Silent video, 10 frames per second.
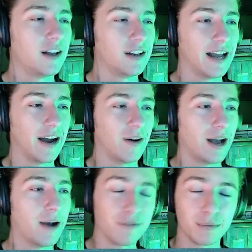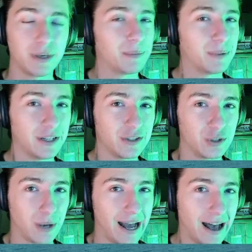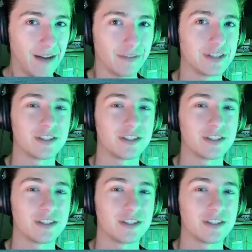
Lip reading: Now, however many planes you have is